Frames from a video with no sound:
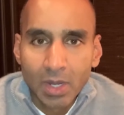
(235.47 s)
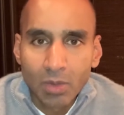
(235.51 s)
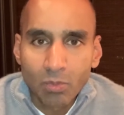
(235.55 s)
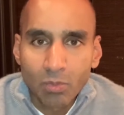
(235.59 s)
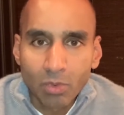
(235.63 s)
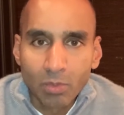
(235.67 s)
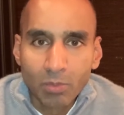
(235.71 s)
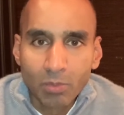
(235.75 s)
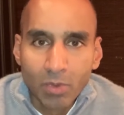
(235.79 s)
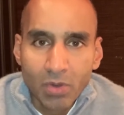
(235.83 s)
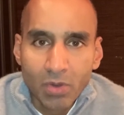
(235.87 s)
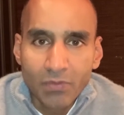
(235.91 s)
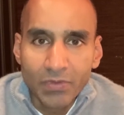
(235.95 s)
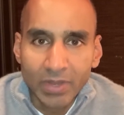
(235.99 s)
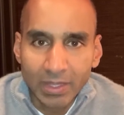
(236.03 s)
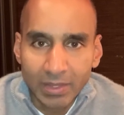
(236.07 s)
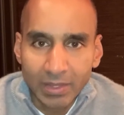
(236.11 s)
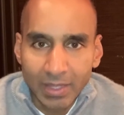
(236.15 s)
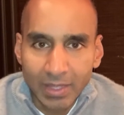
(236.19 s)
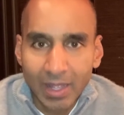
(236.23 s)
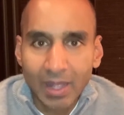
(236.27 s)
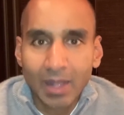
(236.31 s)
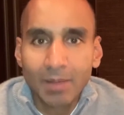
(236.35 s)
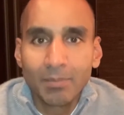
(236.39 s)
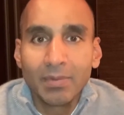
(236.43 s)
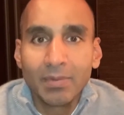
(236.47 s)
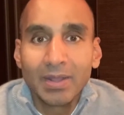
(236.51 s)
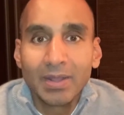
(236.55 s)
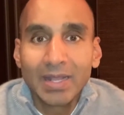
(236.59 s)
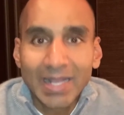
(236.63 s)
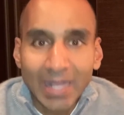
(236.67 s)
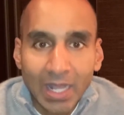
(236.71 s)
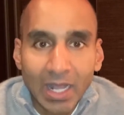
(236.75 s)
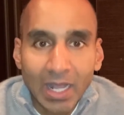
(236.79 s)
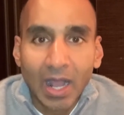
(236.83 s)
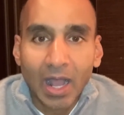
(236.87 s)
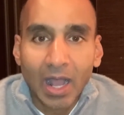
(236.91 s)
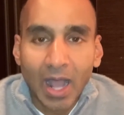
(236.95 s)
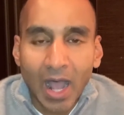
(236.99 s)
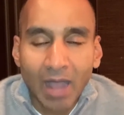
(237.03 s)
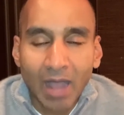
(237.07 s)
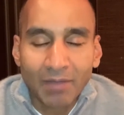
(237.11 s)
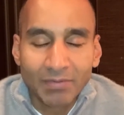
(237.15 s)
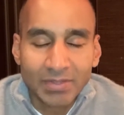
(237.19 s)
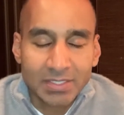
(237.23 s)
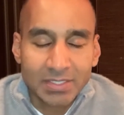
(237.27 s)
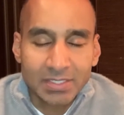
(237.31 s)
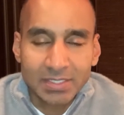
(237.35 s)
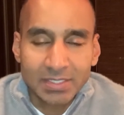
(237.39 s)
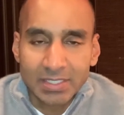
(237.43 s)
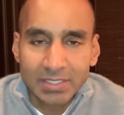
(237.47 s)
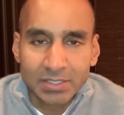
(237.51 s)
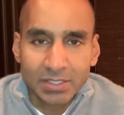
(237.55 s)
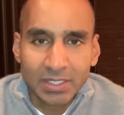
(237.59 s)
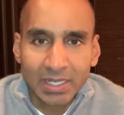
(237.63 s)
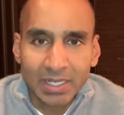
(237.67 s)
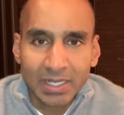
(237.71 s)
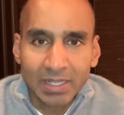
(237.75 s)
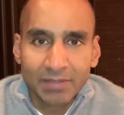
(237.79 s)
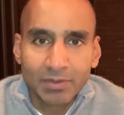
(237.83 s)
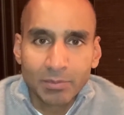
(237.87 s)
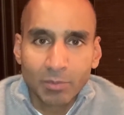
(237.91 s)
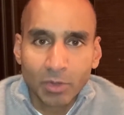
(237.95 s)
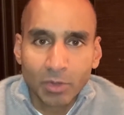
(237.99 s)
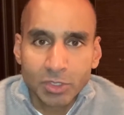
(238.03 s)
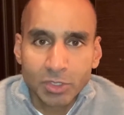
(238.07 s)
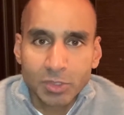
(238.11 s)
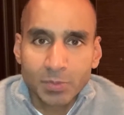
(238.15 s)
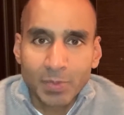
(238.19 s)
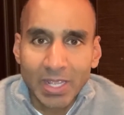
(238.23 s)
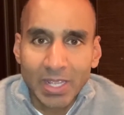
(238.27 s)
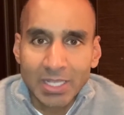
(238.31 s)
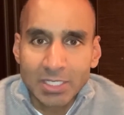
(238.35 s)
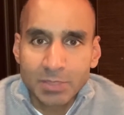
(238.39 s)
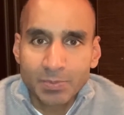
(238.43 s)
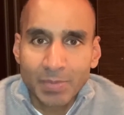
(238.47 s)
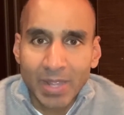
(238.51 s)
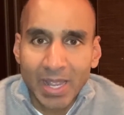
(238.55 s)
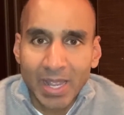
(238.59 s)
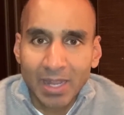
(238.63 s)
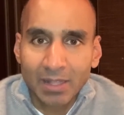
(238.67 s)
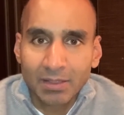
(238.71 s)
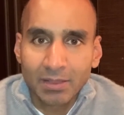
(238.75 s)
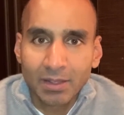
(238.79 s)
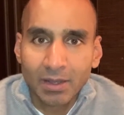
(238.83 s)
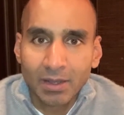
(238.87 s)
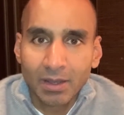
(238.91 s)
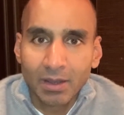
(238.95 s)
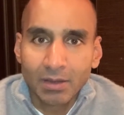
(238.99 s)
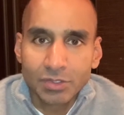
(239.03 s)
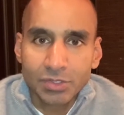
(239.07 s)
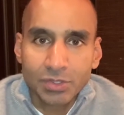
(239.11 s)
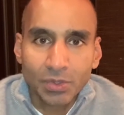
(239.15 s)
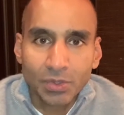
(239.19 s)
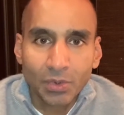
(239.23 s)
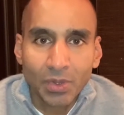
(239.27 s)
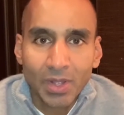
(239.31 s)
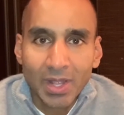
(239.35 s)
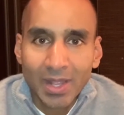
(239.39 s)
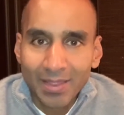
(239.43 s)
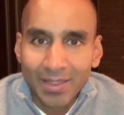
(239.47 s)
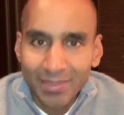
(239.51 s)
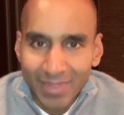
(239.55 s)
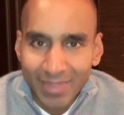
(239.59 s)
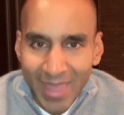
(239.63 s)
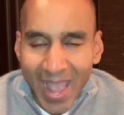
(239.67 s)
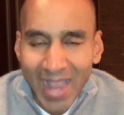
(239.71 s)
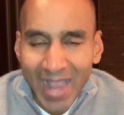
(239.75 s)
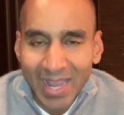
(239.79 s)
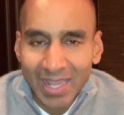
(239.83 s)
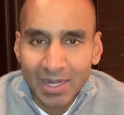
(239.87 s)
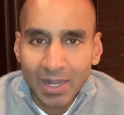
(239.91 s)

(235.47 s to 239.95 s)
removing them obviously is going to give you more space back there. So that can